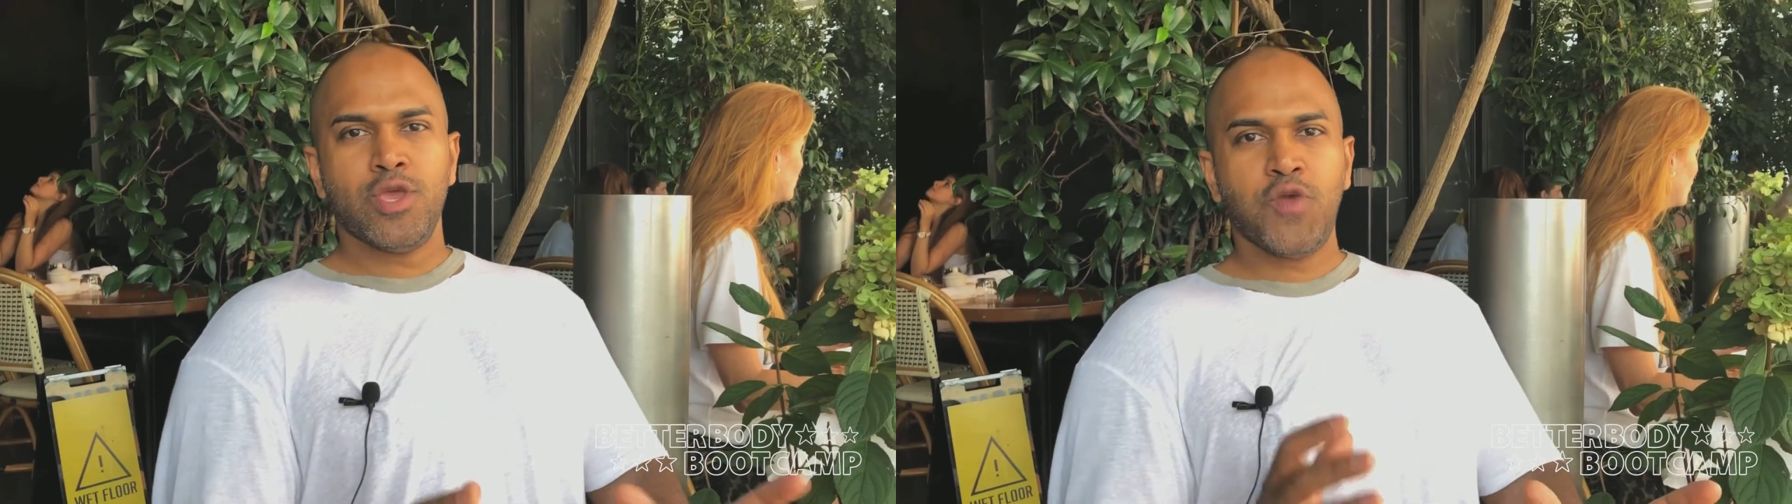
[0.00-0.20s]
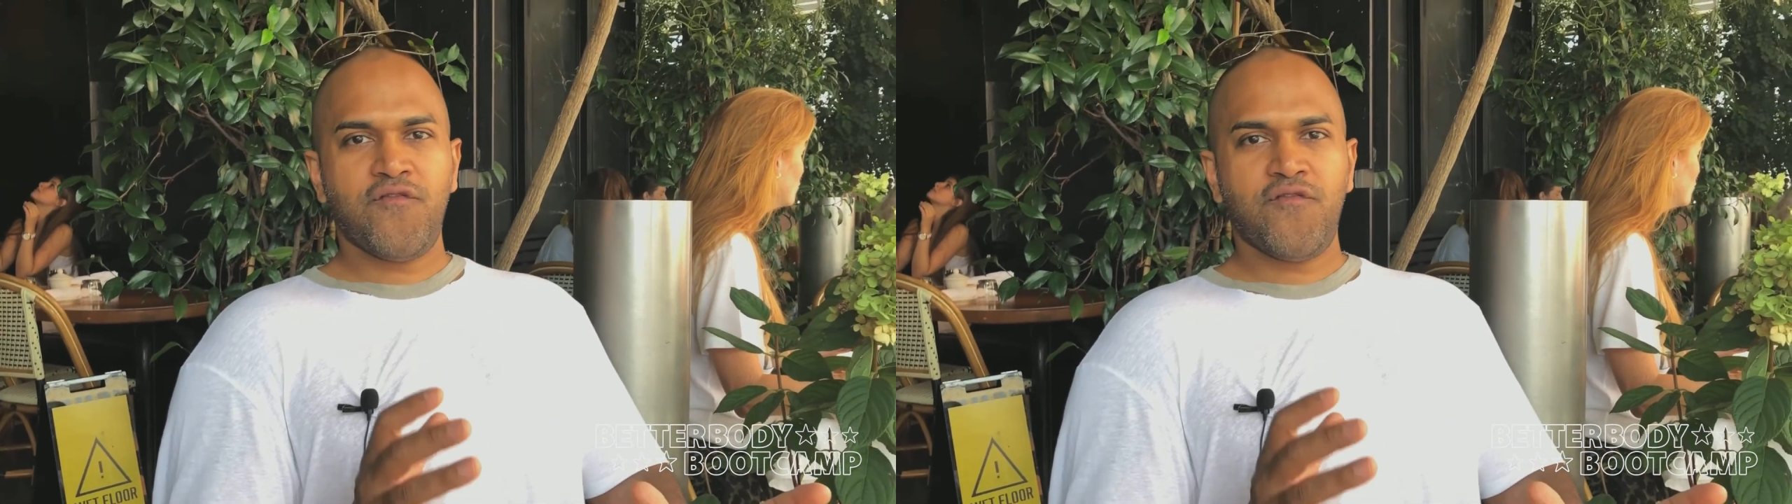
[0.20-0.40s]

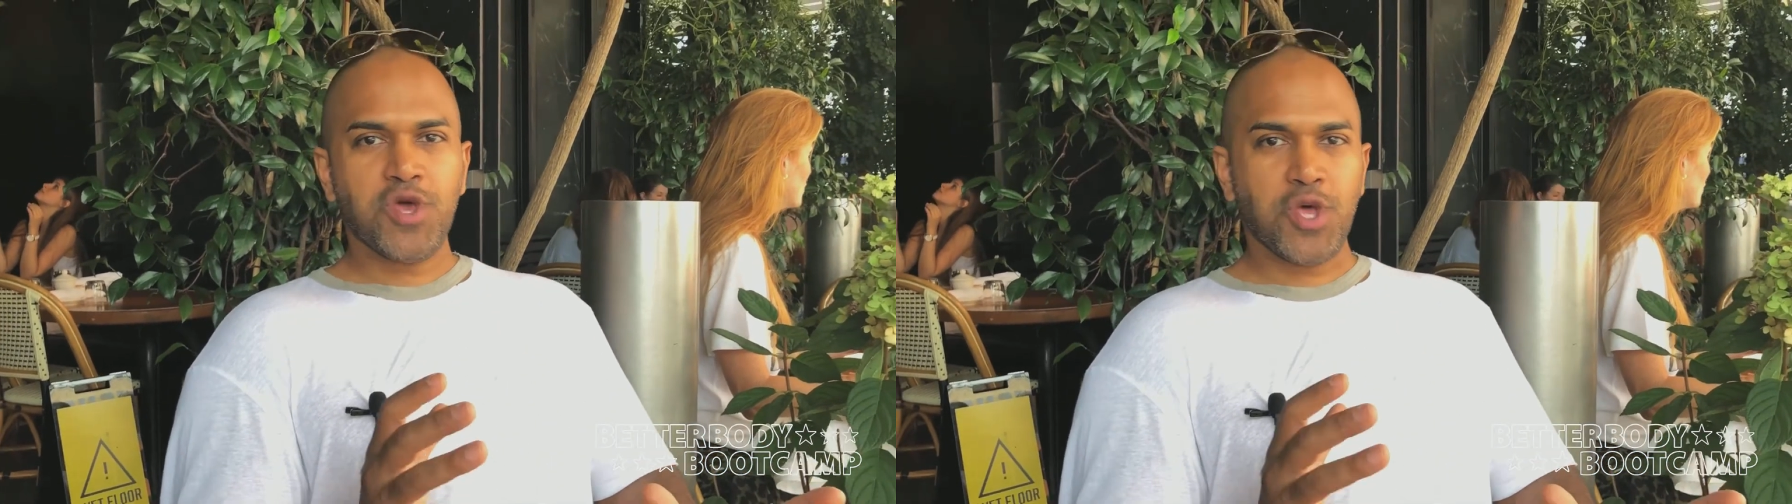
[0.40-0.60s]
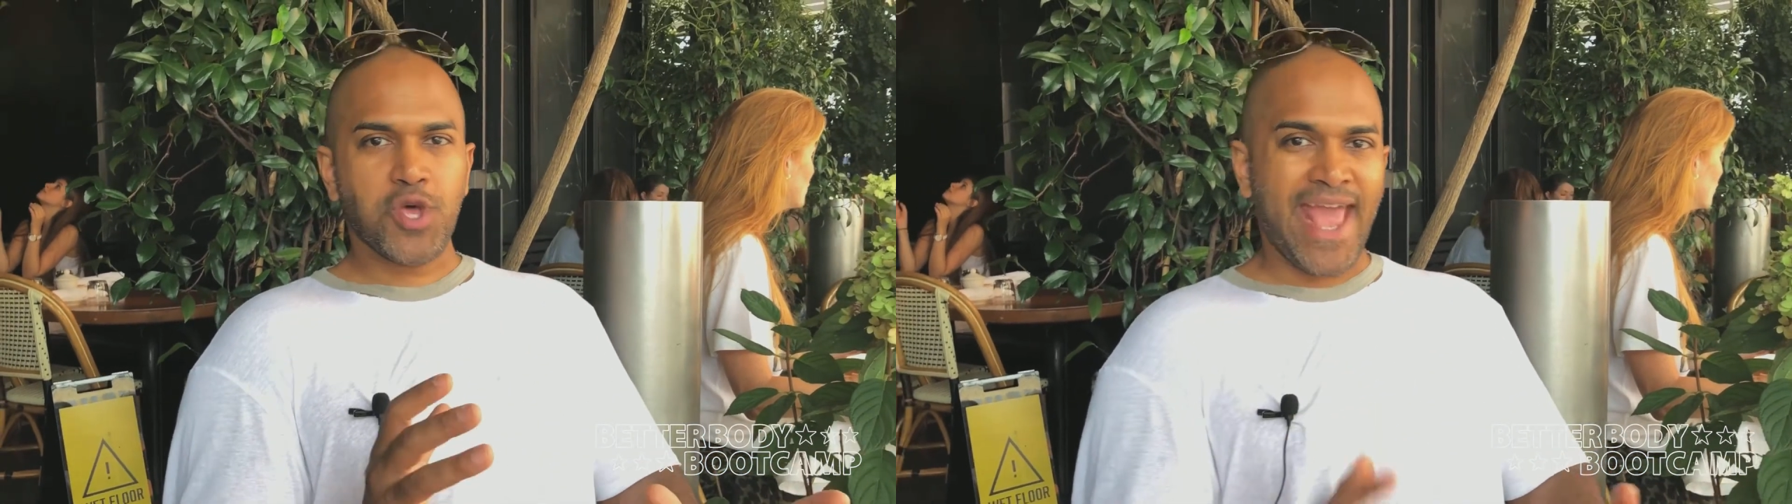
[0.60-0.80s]
you
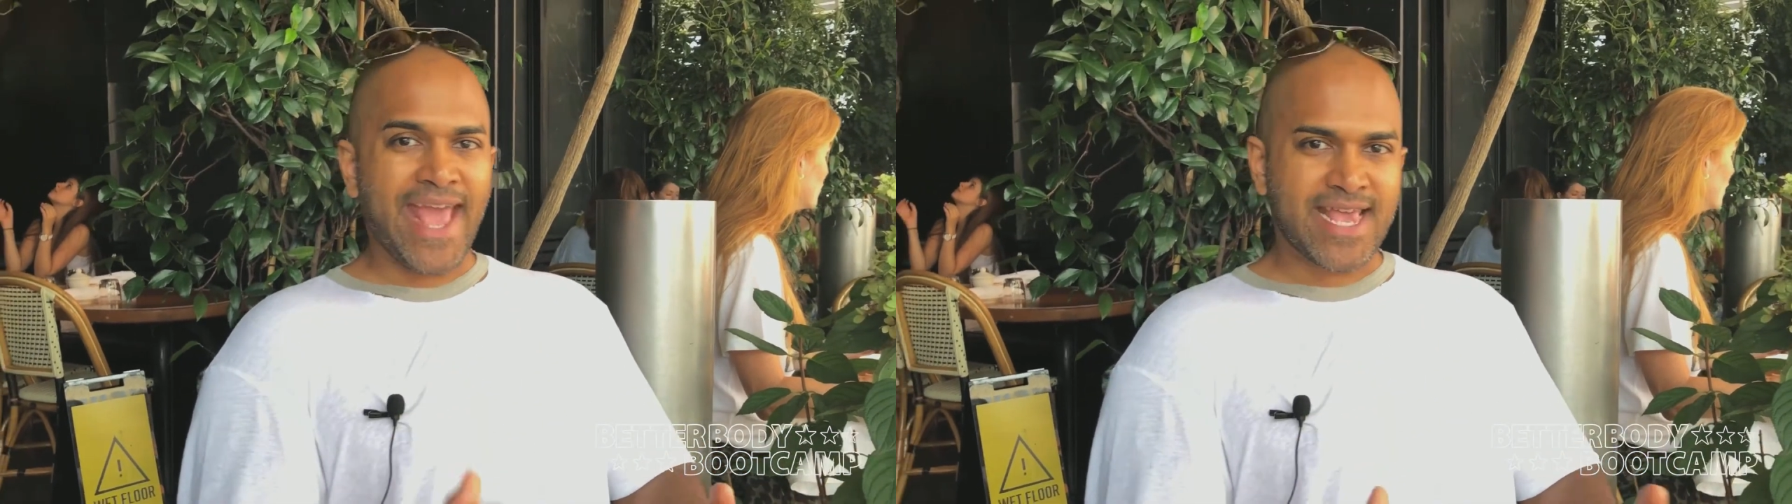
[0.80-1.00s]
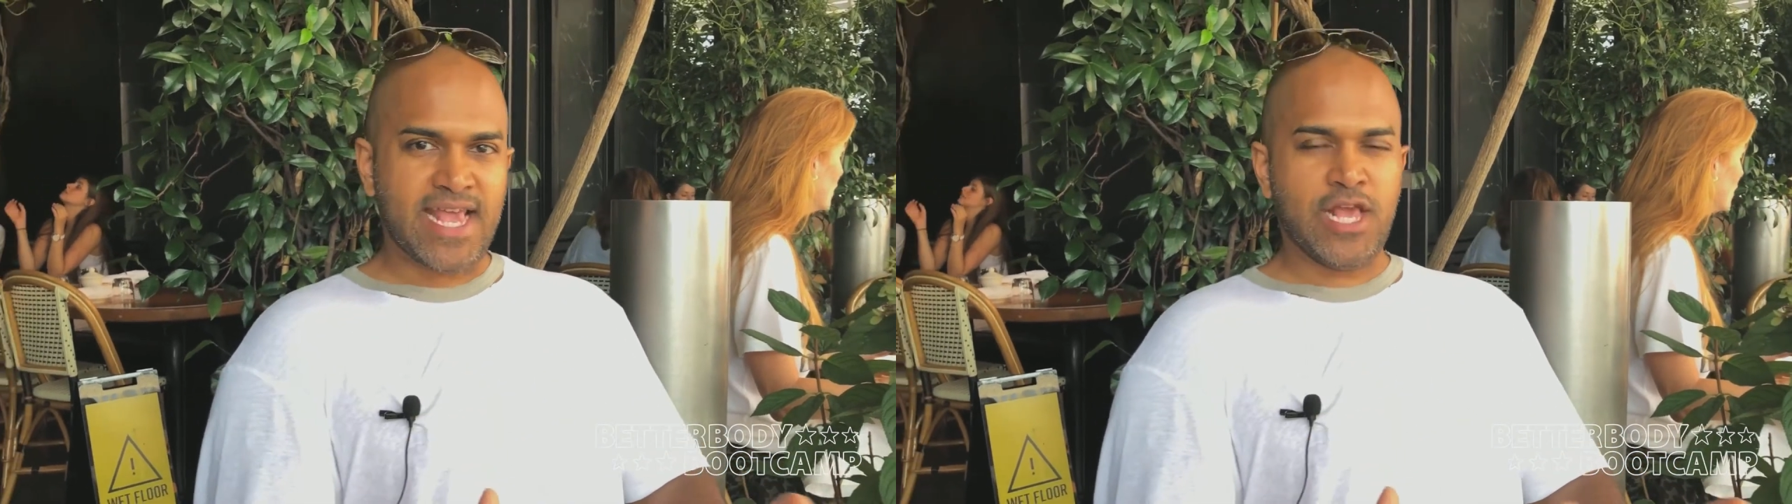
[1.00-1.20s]
feel
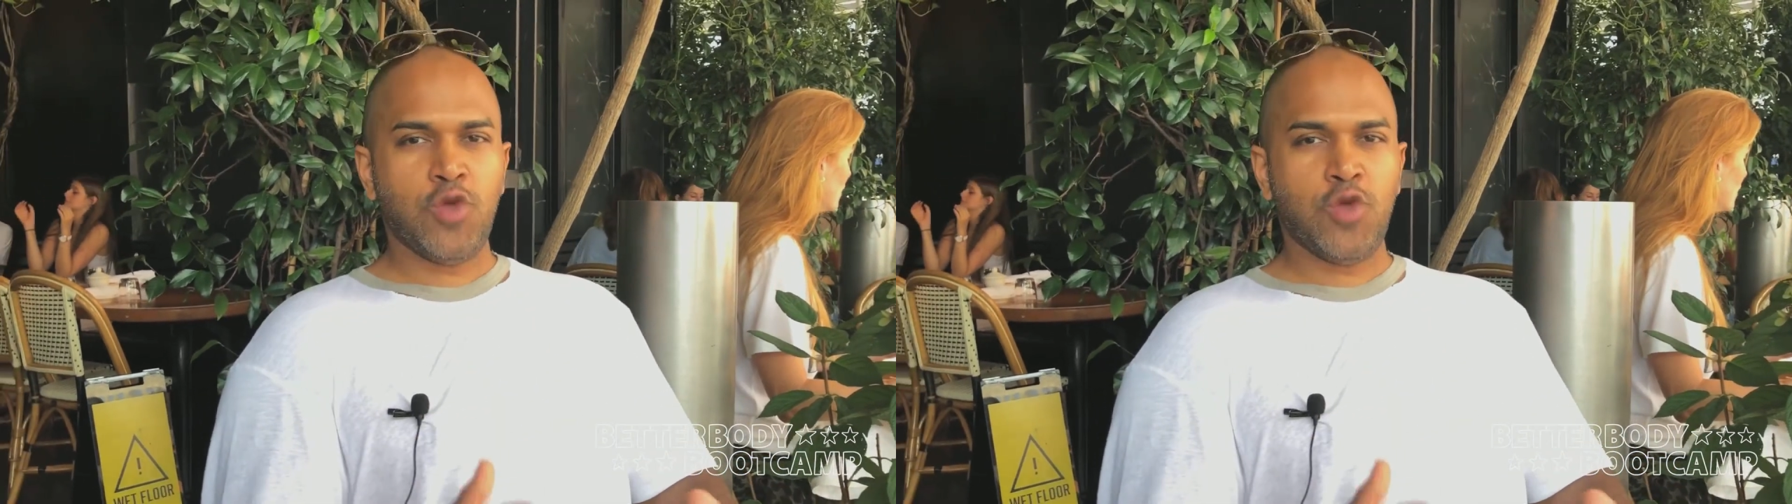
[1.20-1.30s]
achy,